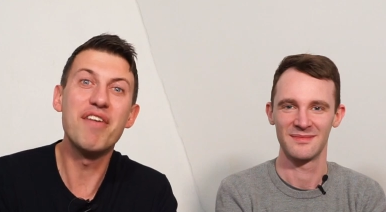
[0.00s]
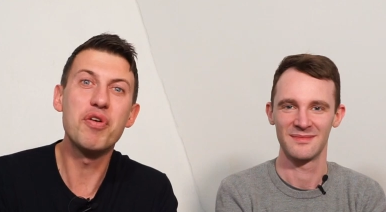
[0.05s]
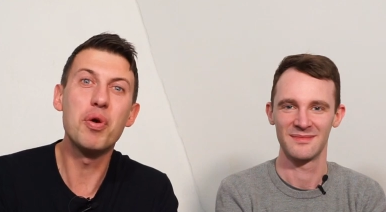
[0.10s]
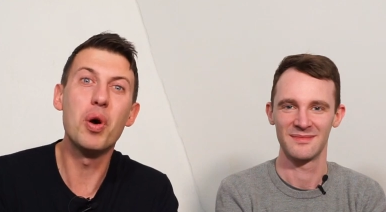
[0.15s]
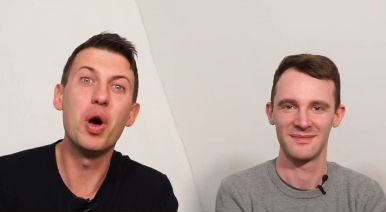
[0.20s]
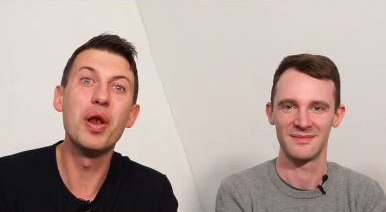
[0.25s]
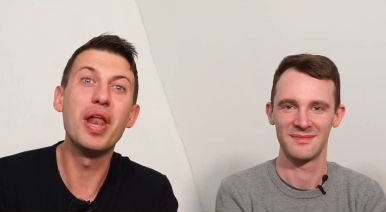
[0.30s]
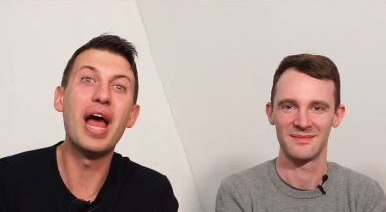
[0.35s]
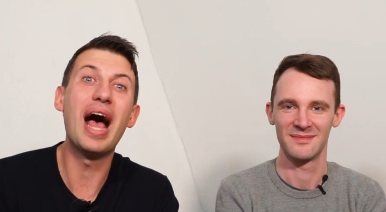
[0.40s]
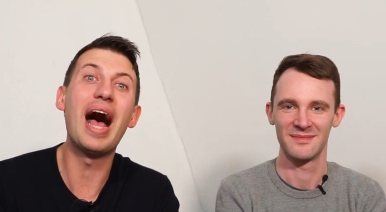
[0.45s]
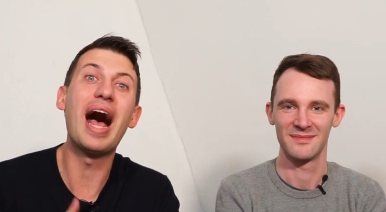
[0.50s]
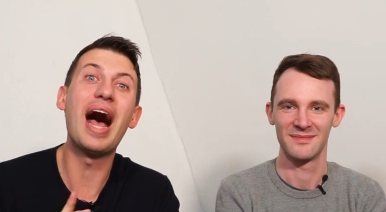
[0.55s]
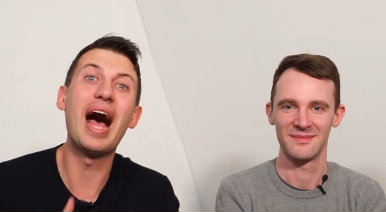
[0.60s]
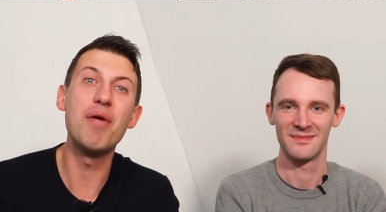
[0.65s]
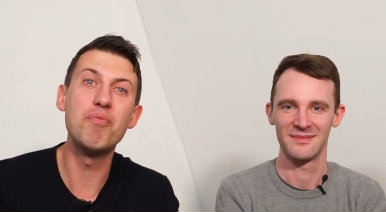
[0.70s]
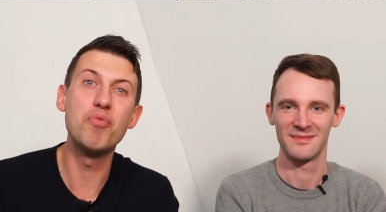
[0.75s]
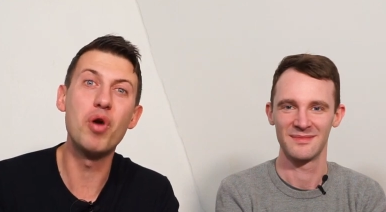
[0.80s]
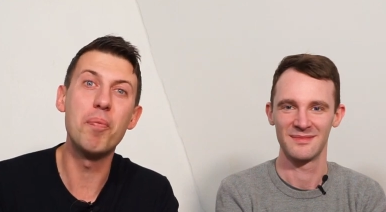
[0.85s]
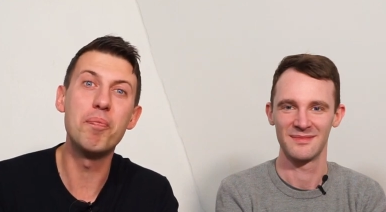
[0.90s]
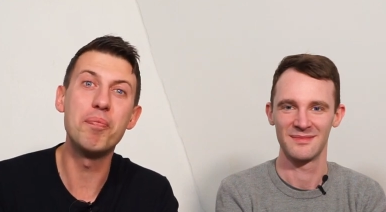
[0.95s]
Speaker 1: Hey everyone,
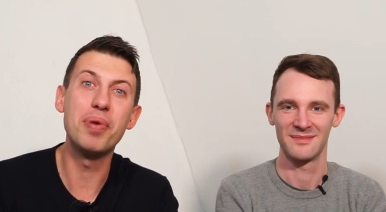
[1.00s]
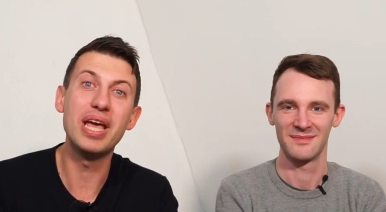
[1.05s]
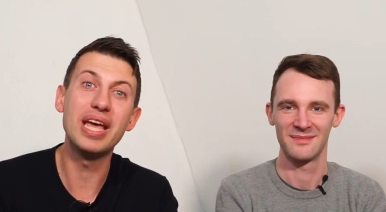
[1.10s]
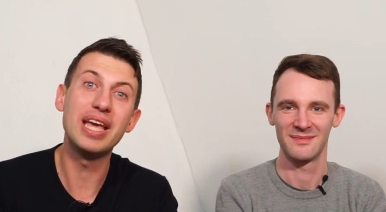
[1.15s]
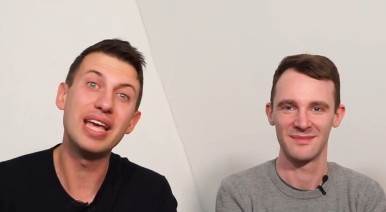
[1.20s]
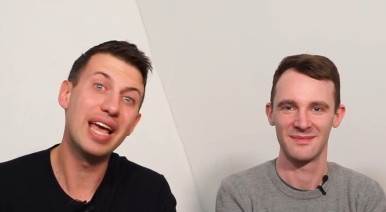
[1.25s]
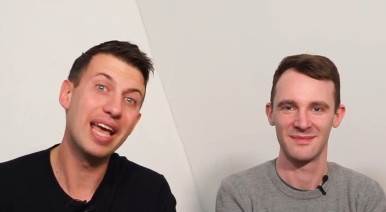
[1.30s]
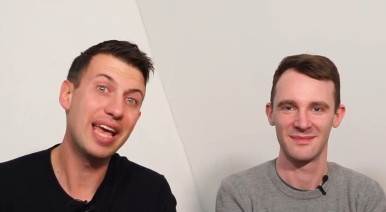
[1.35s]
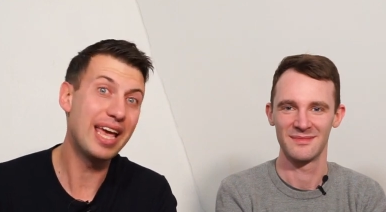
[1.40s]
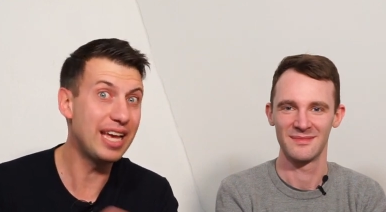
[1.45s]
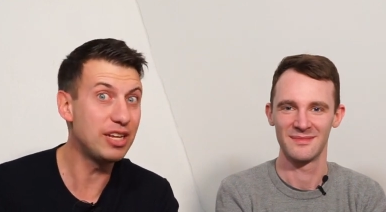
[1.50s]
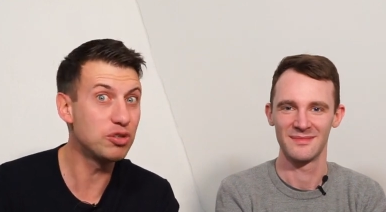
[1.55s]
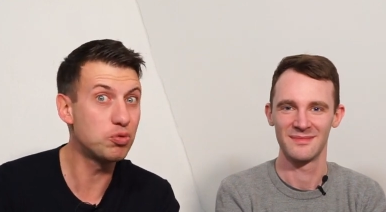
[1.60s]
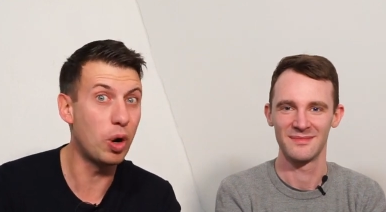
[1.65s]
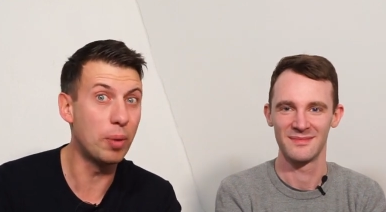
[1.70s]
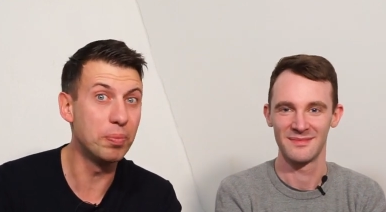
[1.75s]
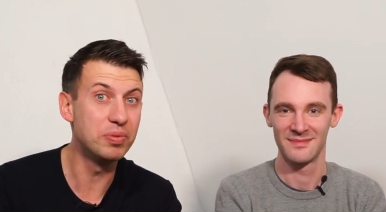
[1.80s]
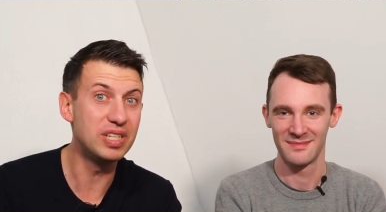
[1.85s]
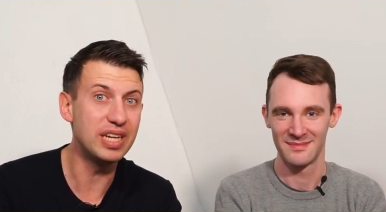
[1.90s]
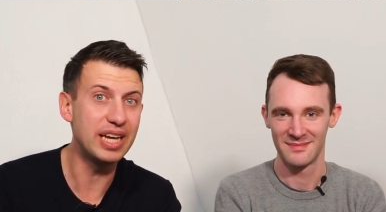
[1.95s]
I'm Rob B,
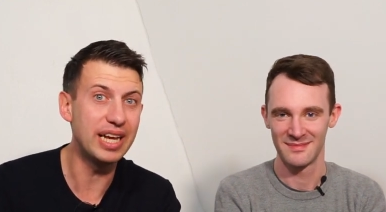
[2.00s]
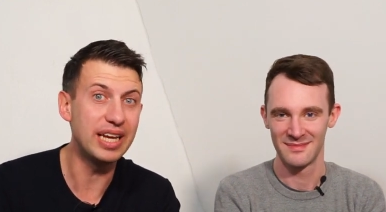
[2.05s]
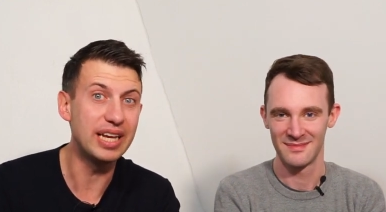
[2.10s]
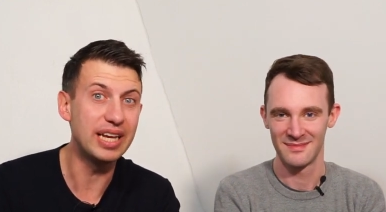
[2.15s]
he's Rob